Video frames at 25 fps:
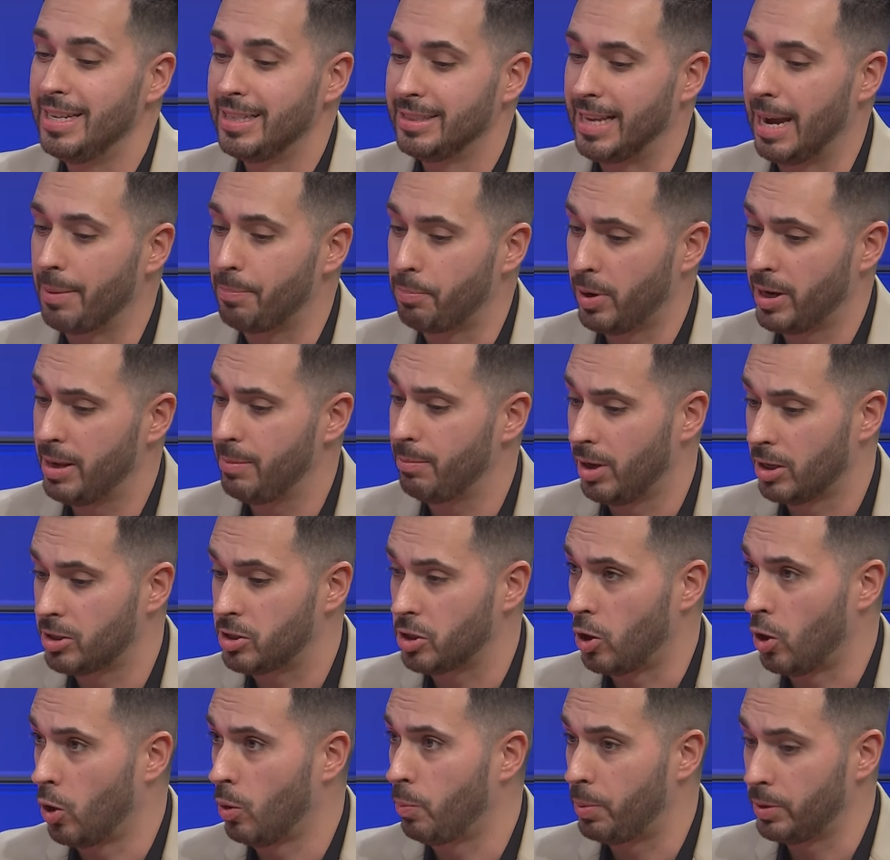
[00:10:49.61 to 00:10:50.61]
that pretty
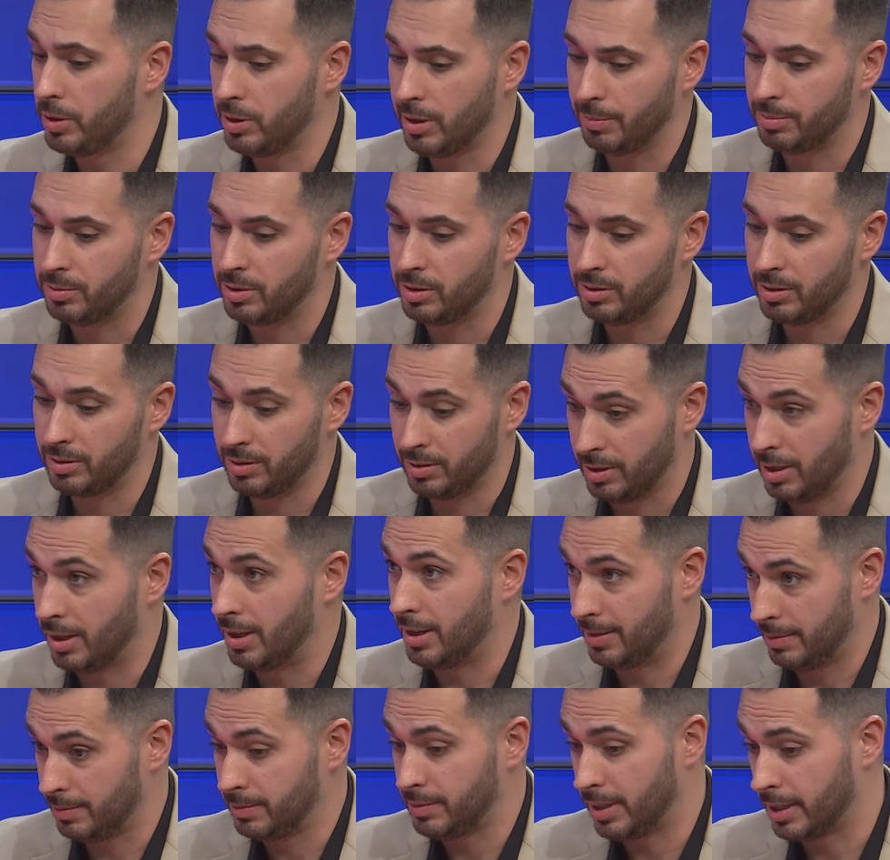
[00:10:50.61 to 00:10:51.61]
much opened up
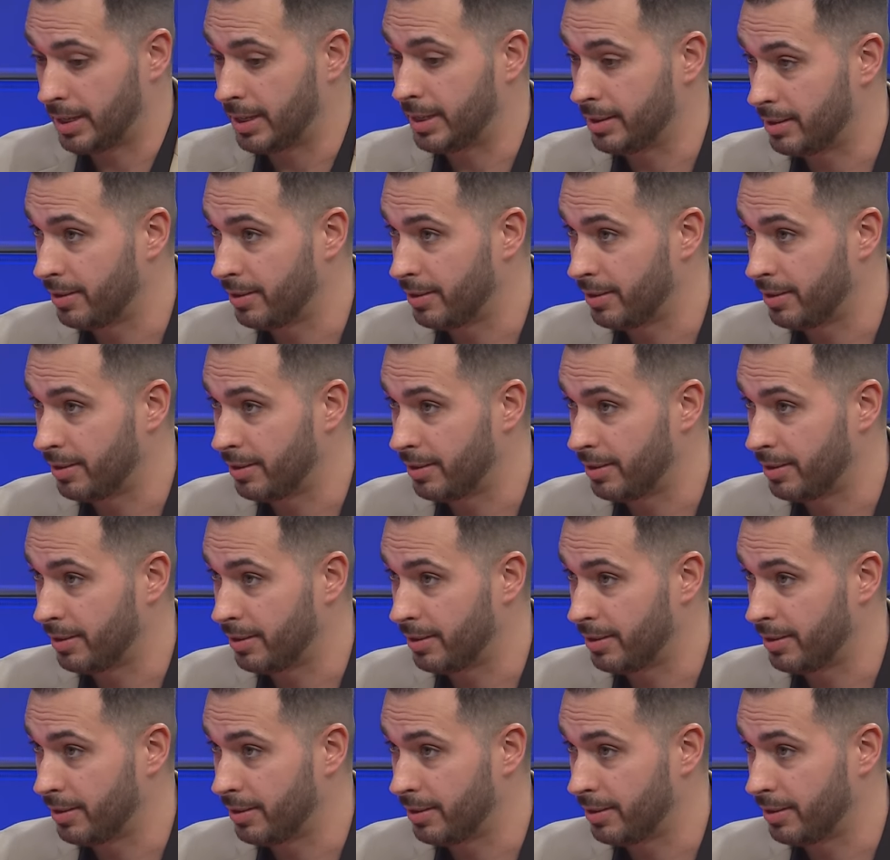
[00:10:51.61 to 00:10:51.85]
the, the,